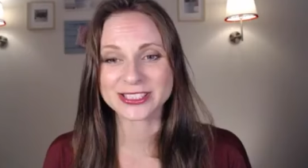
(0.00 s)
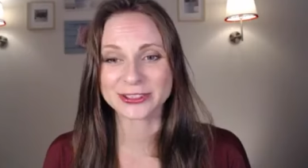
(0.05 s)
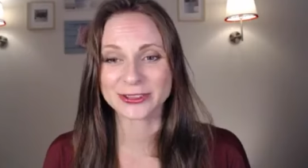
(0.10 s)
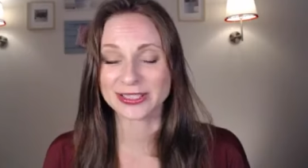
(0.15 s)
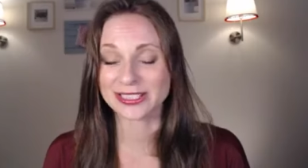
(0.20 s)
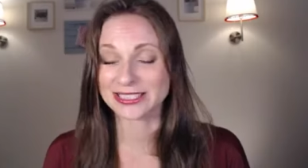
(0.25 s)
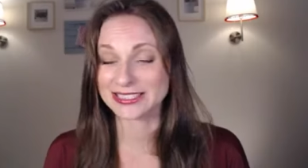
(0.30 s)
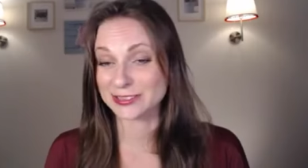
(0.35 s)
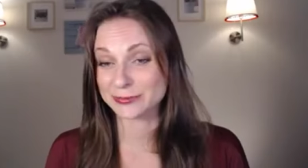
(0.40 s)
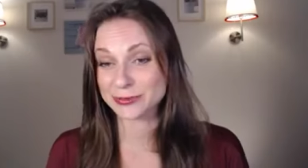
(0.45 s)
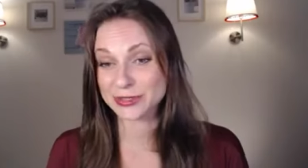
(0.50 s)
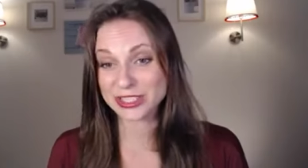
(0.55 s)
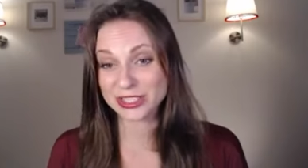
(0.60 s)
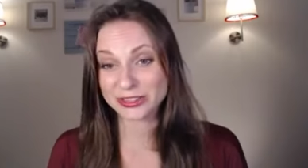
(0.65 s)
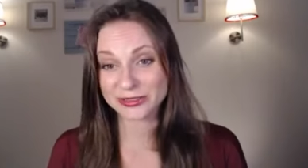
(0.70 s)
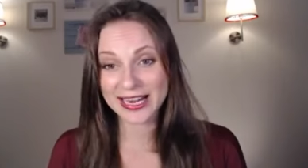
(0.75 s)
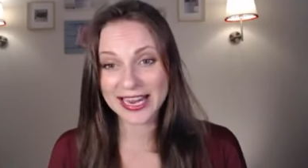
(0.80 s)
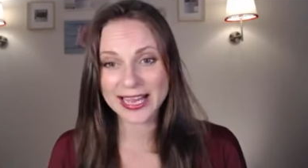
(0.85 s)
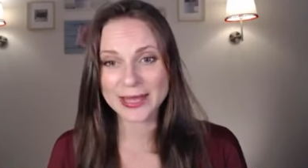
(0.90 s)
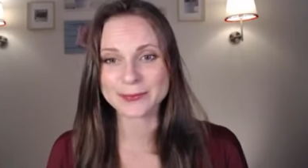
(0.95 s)
You can
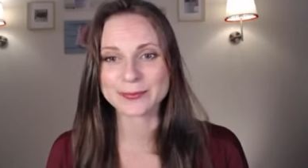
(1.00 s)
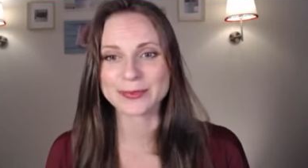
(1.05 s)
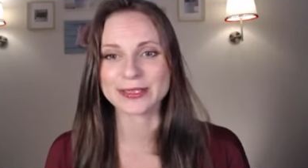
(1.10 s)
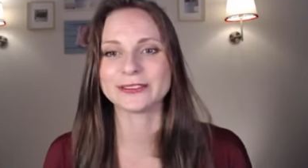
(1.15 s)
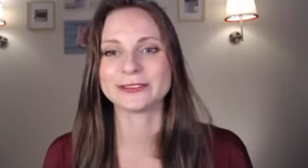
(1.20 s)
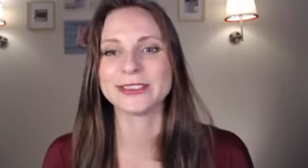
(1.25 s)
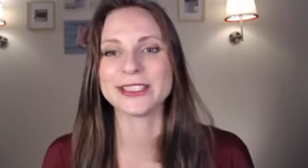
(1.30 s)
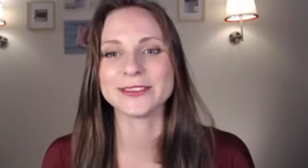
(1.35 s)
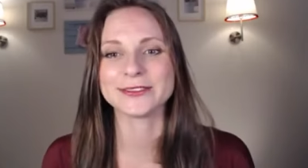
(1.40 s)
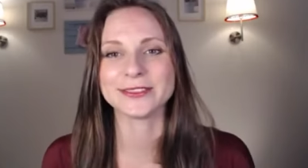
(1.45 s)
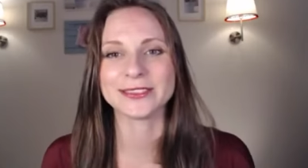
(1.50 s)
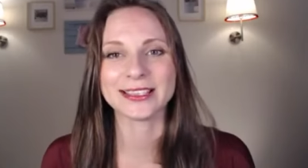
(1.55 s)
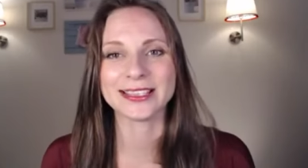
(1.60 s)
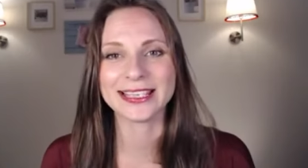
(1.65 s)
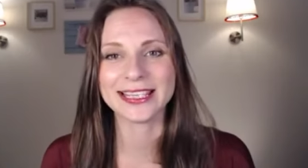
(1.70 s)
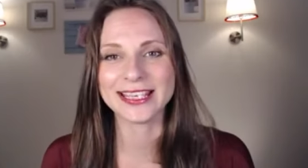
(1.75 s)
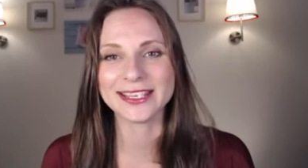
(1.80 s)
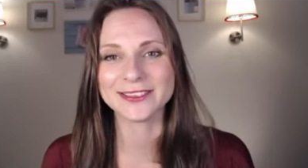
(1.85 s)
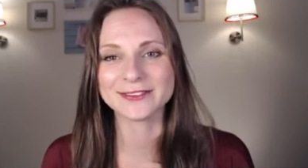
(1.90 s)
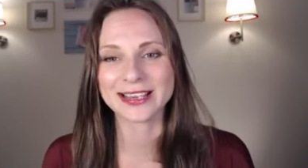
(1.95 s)
subscribe and
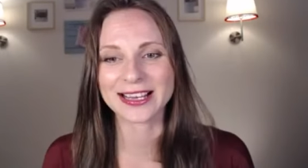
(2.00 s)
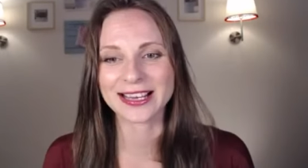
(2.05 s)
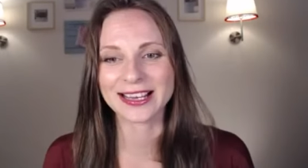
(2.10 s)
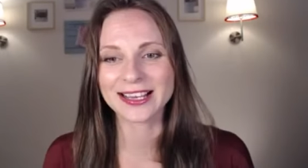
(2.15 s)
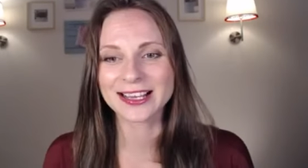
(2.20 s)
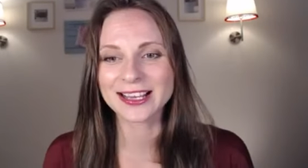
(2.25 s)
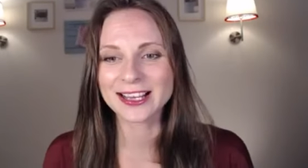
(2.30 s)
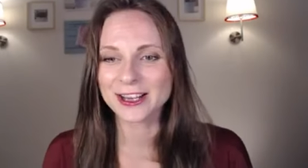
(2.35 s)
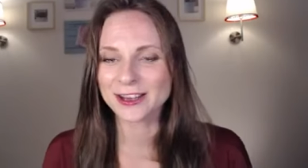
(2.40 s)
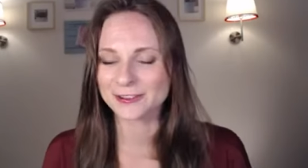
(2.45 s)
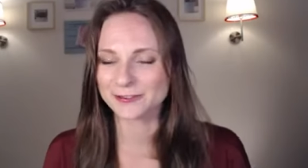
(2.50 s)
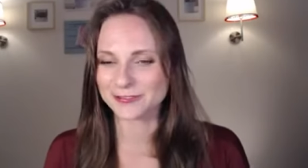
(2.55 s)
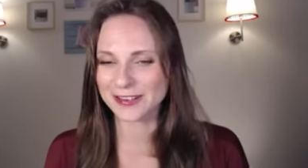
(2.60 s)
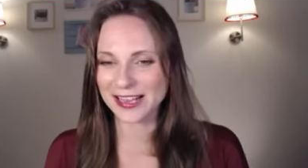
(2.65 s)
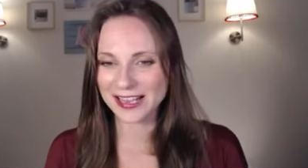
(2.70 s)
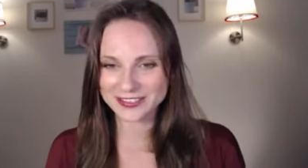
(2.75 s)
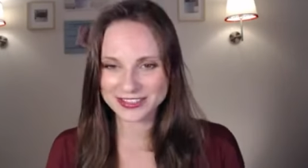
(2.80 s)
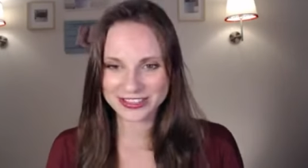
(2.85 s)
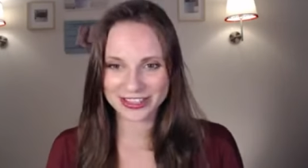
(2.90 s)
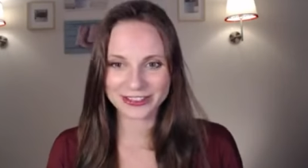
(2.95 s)
leave a
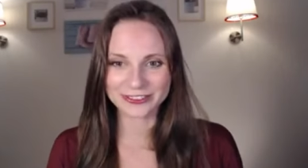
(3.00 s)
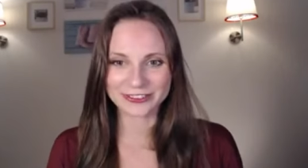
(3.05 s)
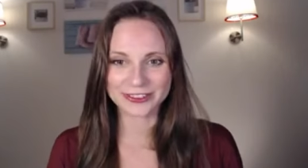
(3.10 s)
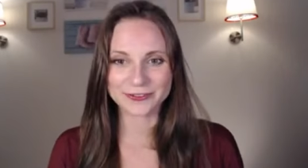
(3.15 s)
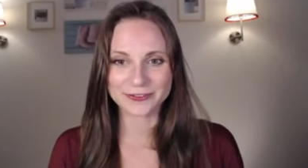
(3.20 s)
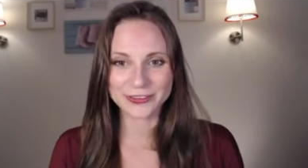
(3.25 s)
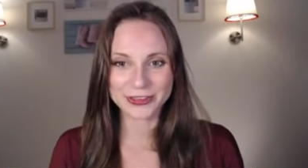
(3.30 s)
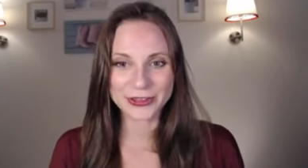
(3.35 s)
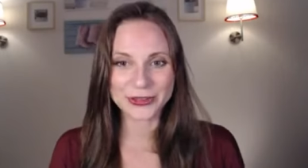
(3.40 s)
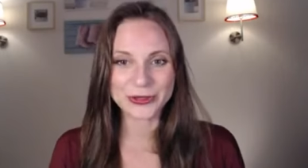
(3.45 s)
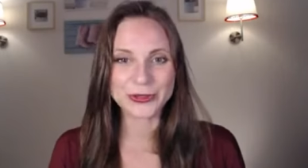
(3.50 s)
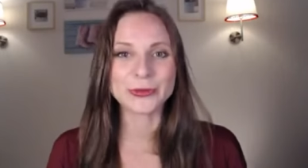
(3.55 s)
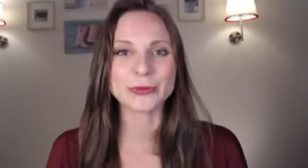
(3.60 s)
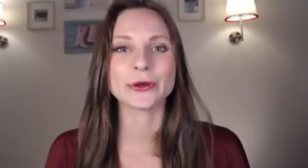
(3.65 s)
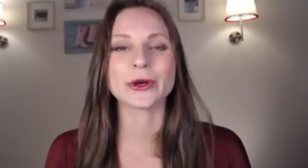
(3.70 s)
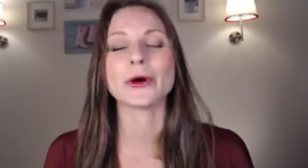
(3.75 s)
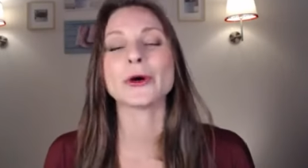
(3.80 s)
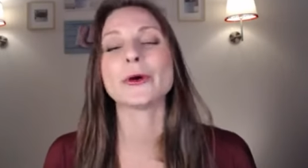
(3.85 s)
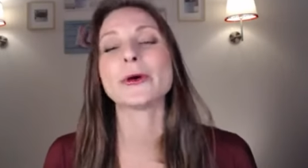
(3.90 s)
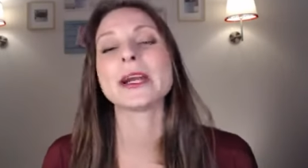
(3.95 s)
5-star
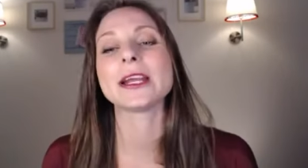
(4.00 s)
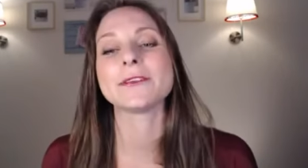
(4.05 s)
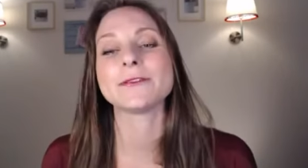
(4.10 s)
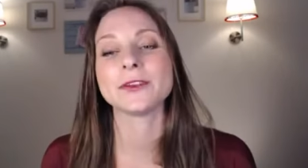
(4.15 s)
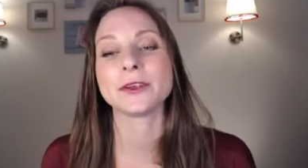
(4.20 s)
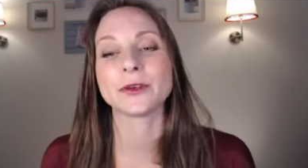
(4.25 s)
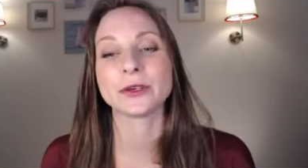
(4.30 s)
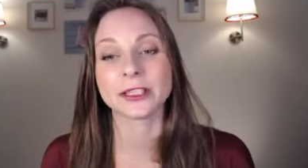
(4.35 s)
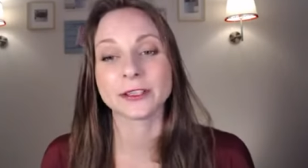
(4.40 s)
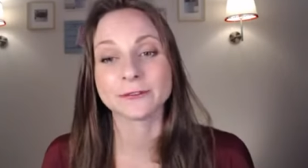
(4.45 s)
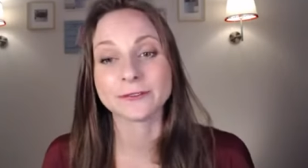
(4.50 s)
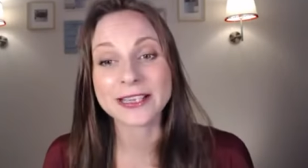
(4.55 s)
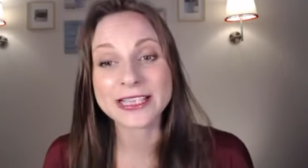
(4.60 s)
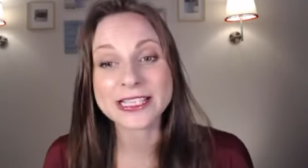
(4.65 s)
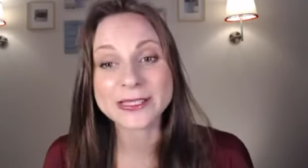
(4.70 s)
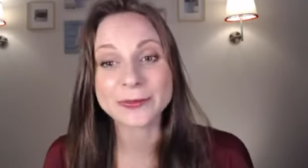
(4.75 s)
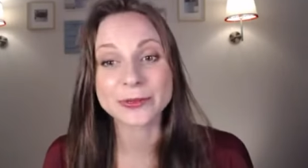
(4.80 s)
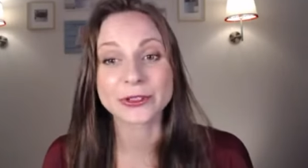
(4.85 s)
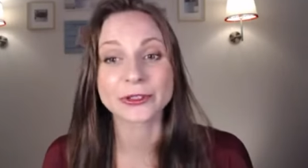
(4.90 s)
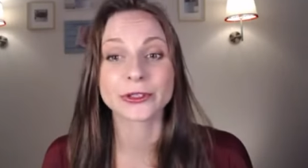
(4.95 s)
review, or if you're in the
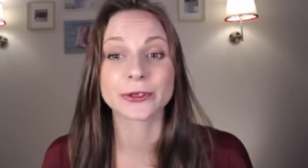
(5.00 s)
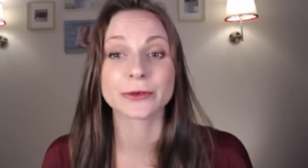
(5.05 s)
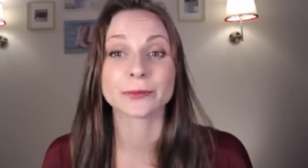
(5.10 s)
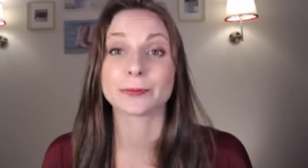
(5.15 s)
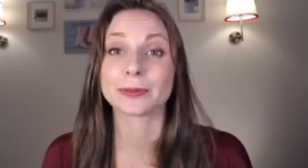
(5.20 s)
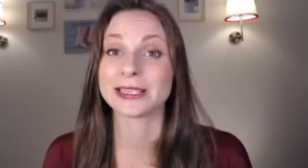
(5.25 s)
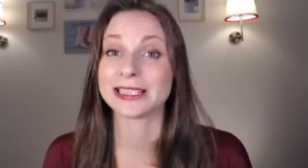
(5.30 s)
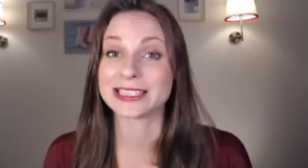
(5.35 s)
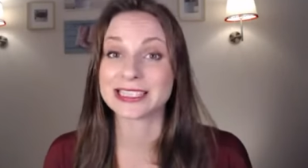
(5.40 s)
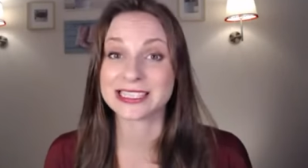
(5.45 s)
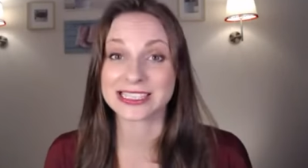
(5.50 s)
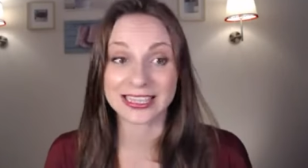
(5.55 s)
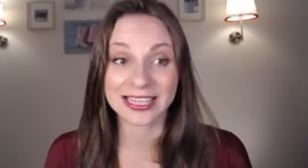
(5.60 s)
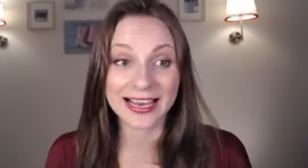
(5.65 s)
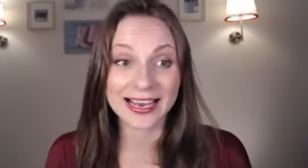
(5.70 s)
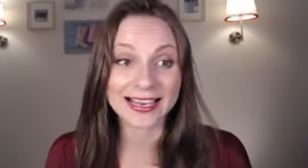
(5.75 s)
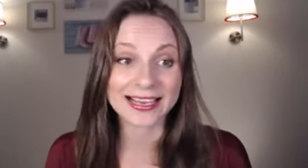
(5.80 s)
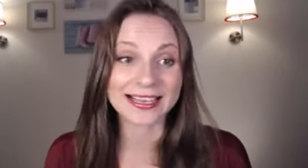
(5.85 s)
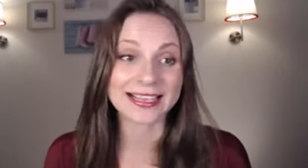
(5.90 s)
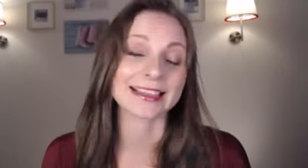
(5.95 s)
Facebook group, please
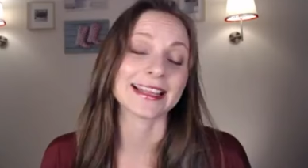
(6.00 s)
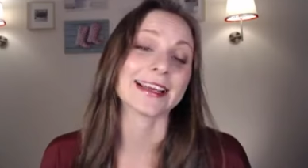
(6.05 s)
like.